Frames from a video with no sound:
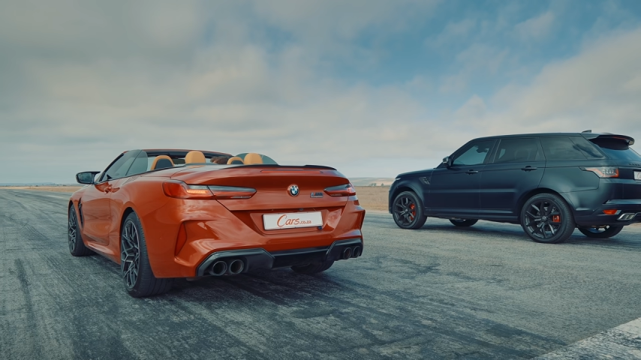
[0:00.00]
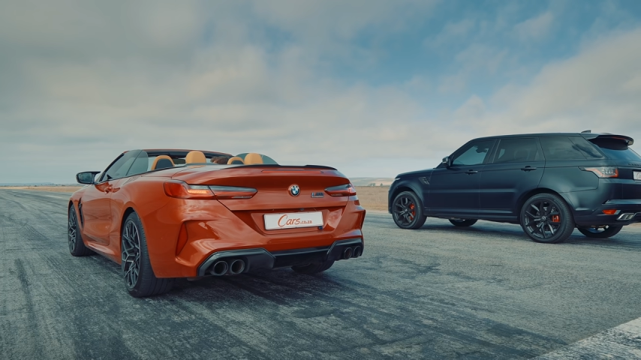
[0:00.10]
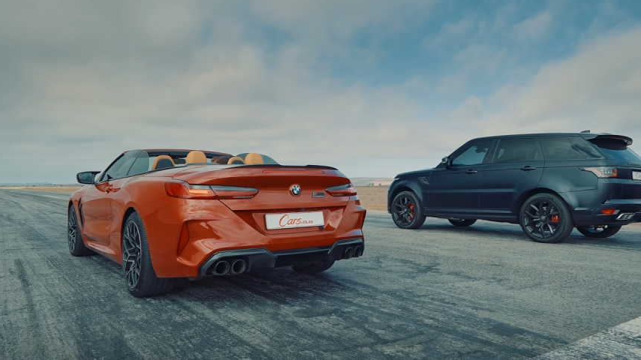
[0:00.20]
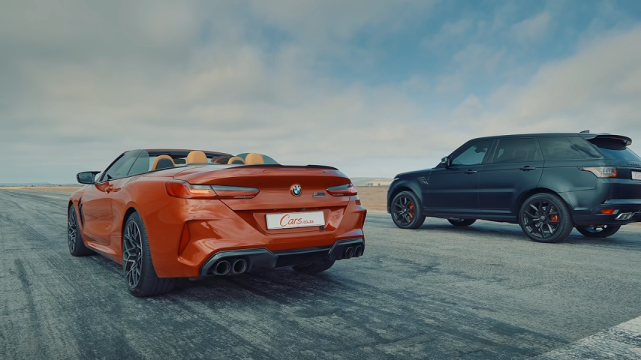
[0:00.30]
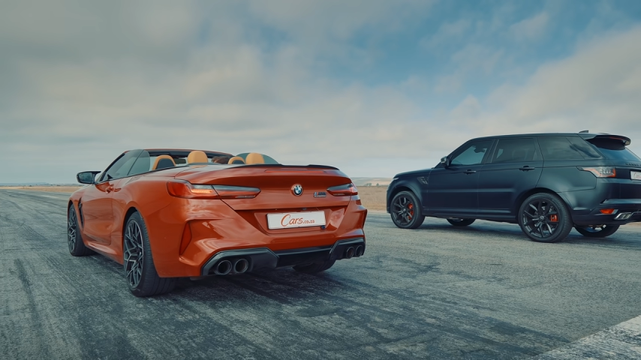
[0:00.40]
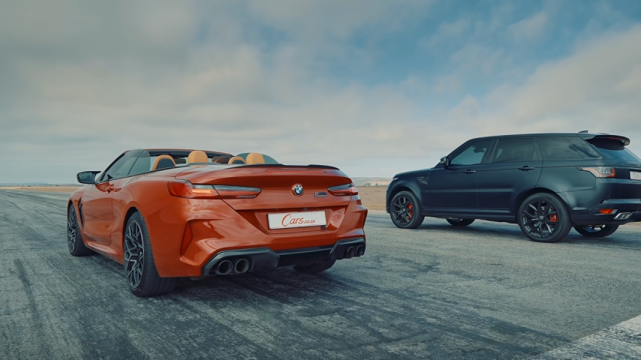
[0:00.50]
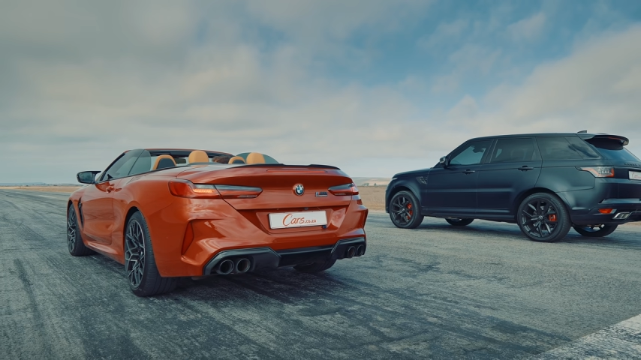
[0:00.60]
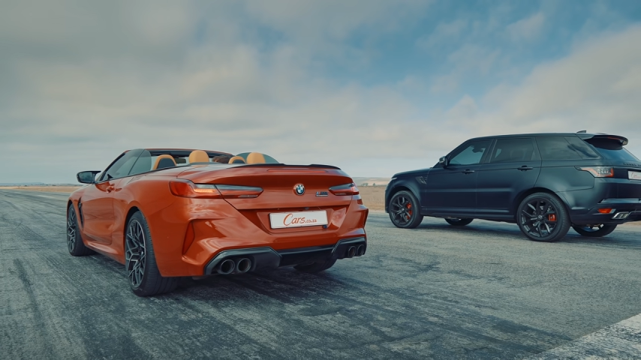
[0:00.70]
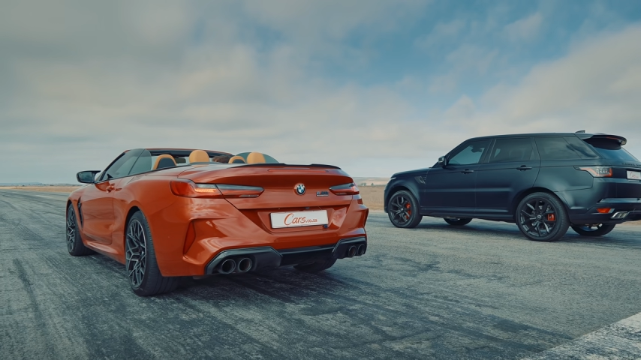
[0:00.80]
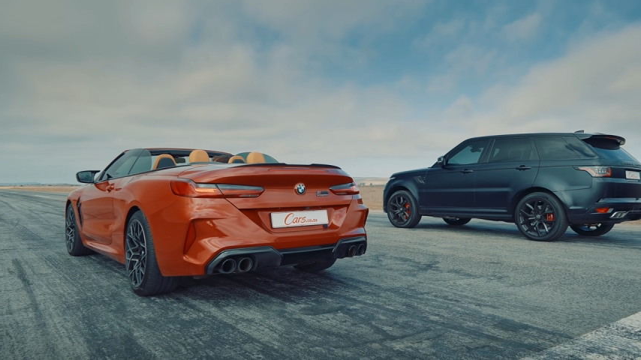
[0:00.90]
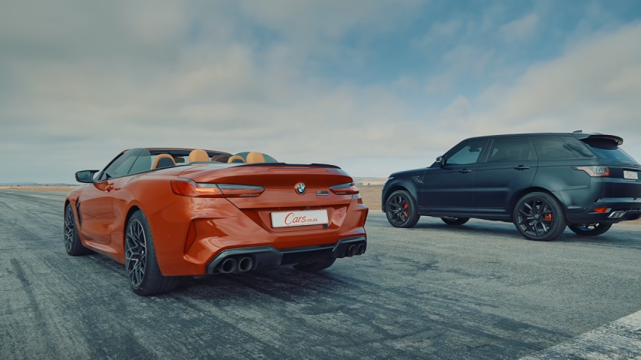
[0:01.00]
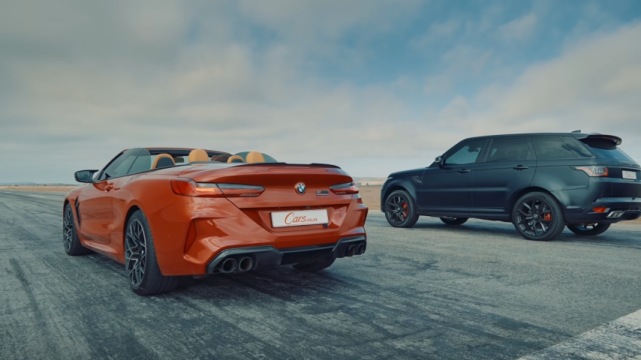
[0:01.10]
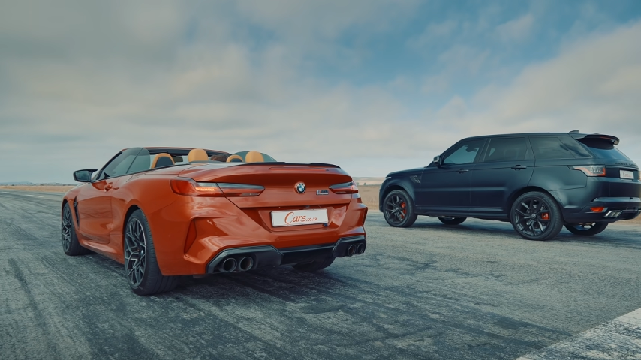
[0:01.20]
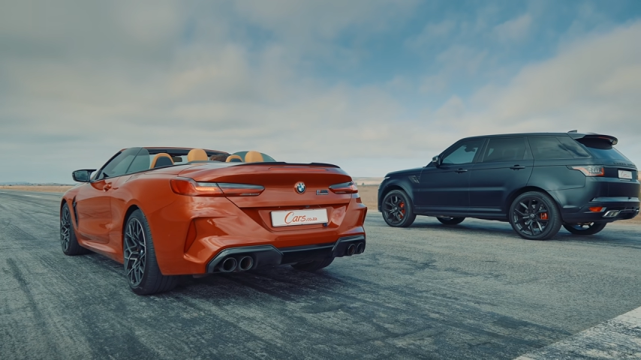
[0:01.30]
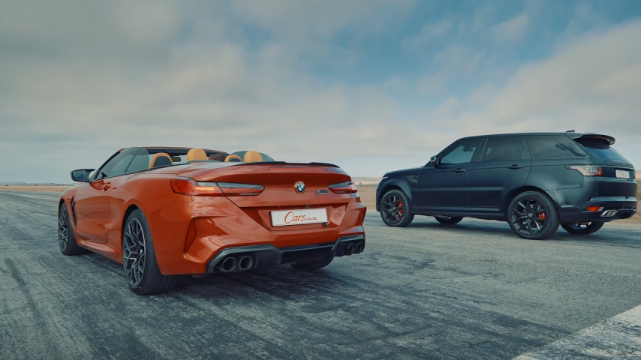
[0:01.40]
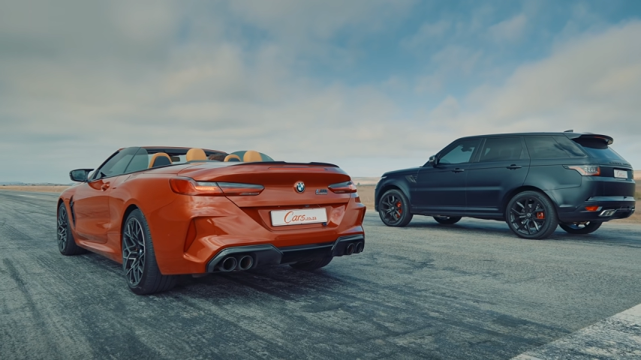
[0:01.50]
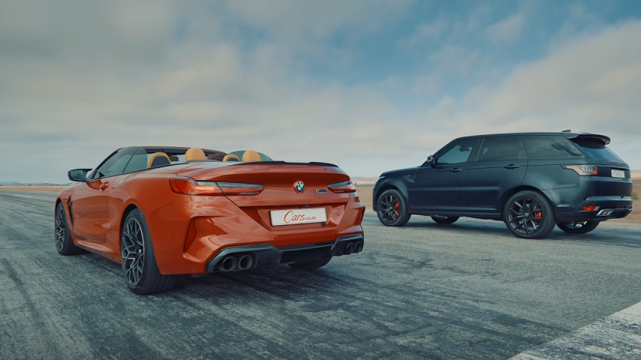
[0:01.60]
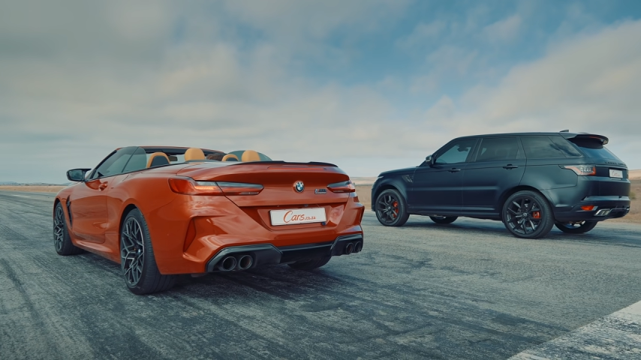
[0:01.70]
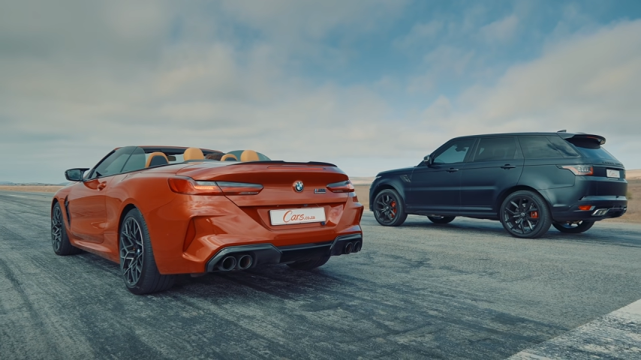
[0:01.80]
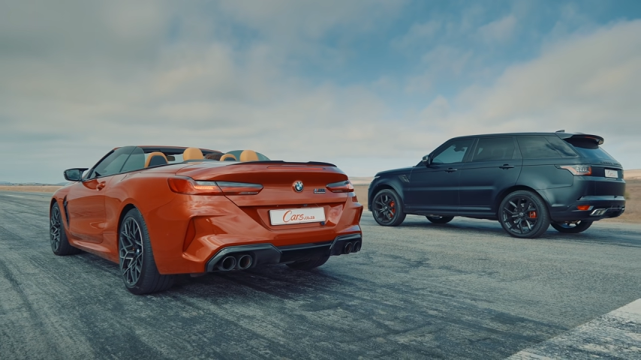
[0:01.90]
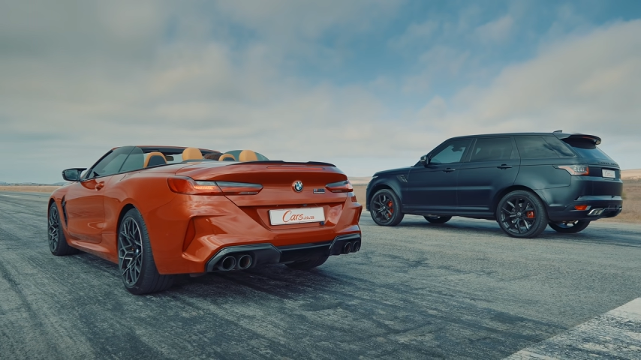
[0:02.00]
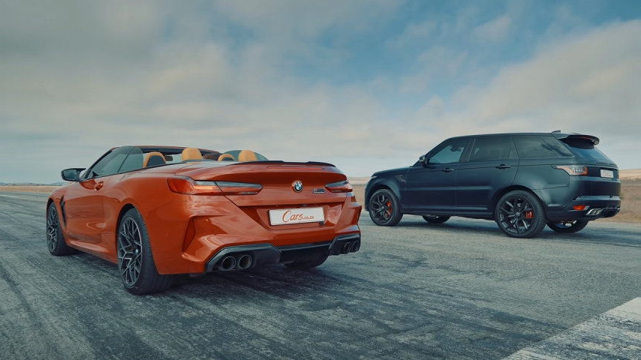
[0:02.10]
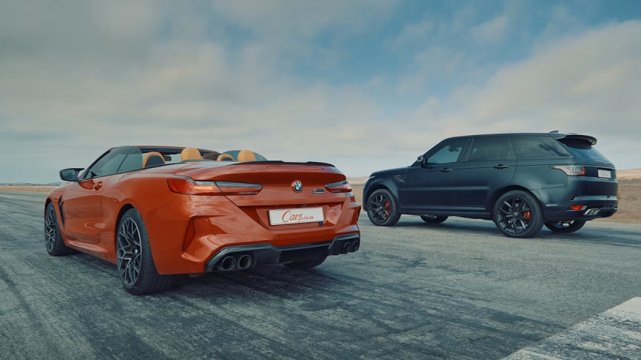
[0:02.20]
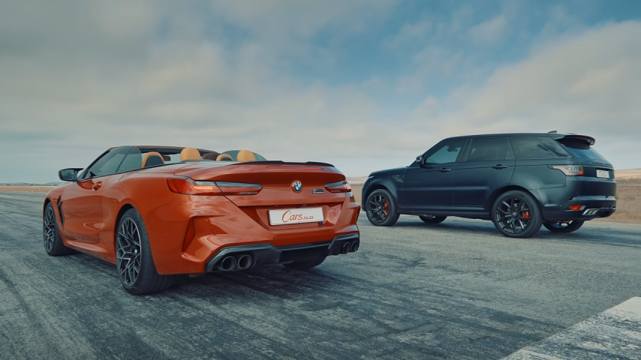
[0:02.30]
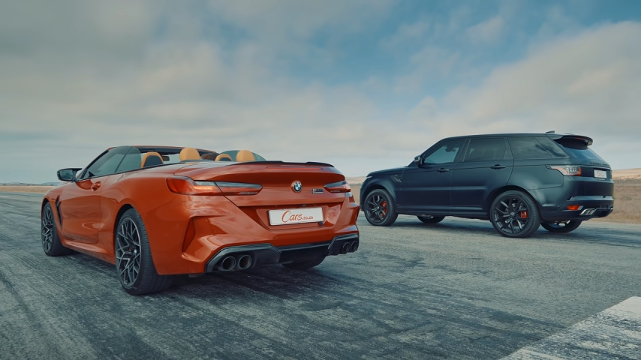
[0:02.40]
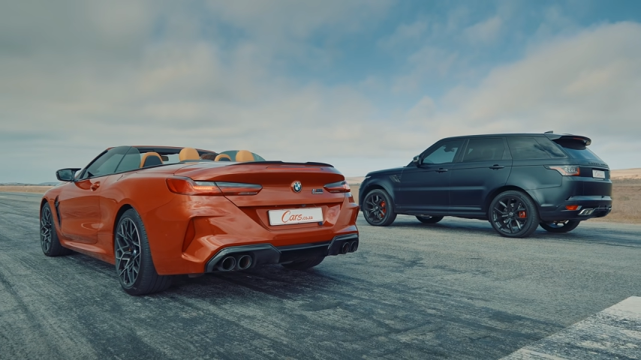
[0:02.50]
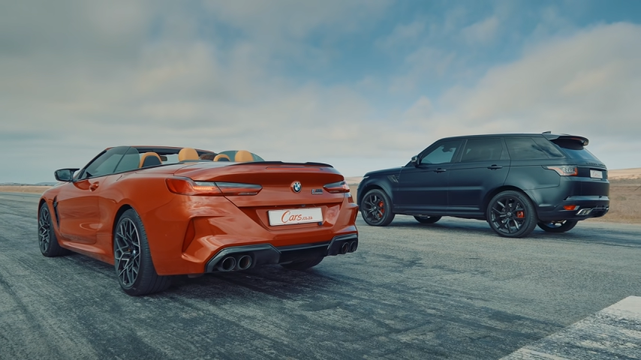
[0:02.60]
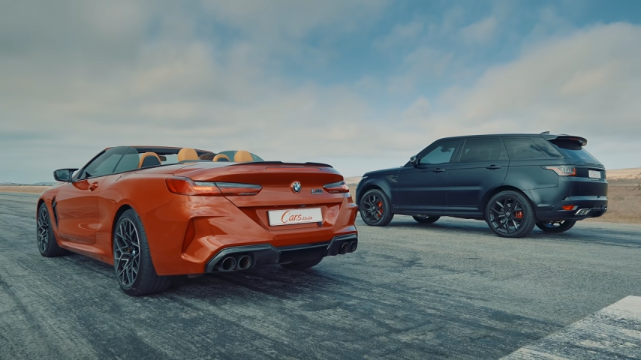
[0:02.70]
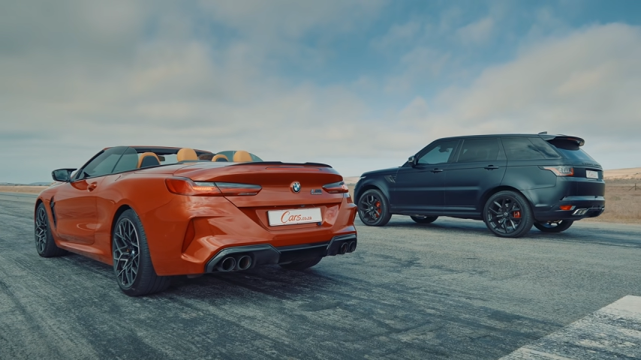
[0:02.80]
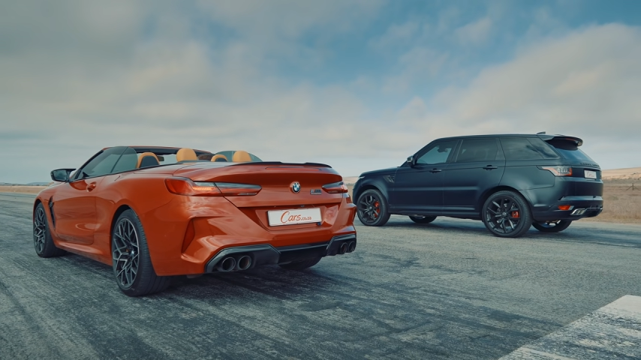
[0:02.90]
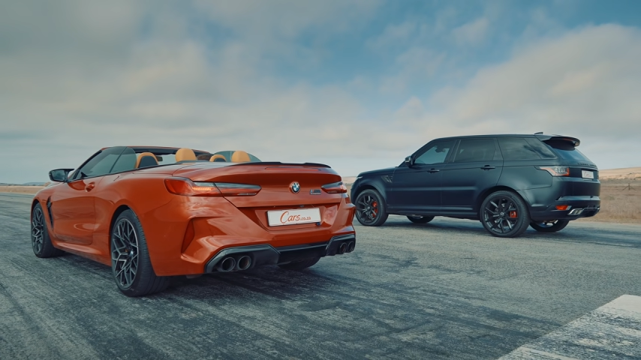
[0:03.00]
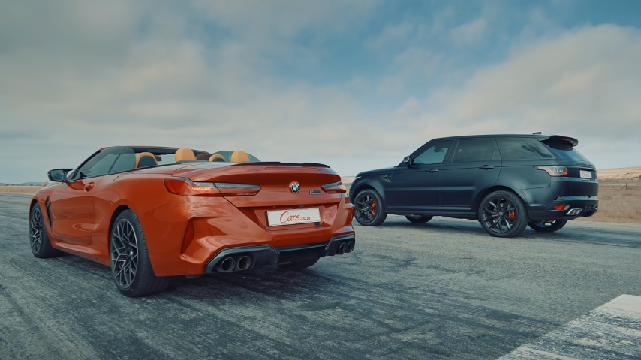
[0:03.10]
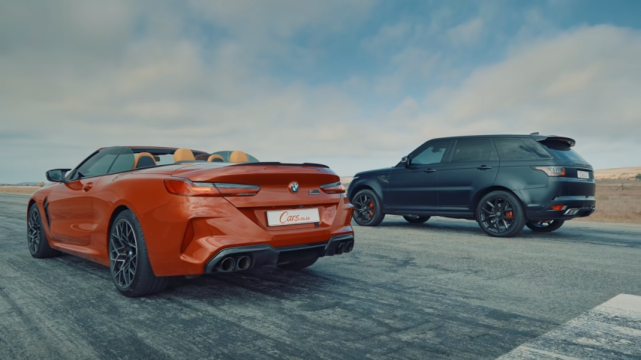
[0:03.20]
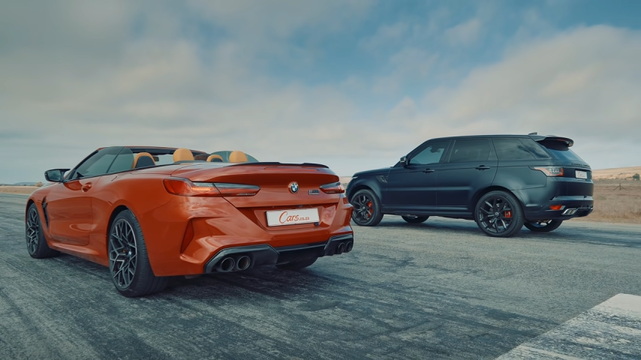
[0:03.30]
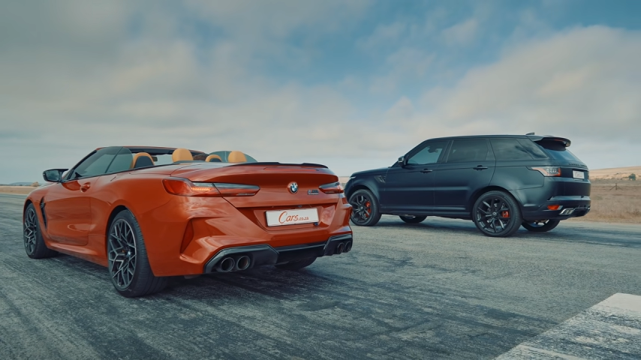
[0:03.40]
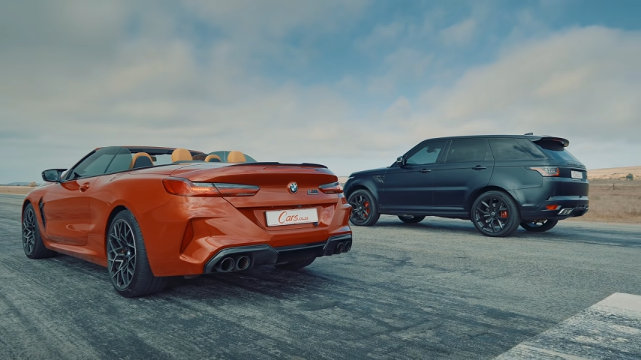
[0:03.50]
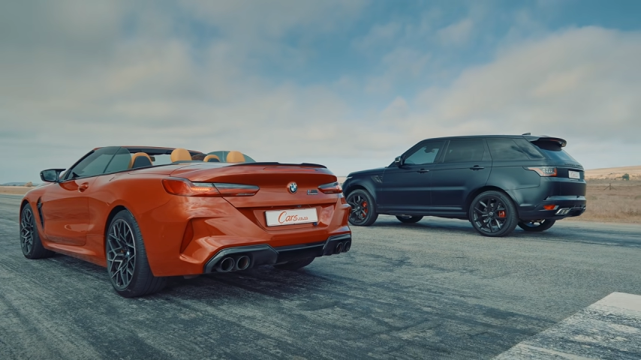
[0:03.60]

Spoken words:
(no speaker visible)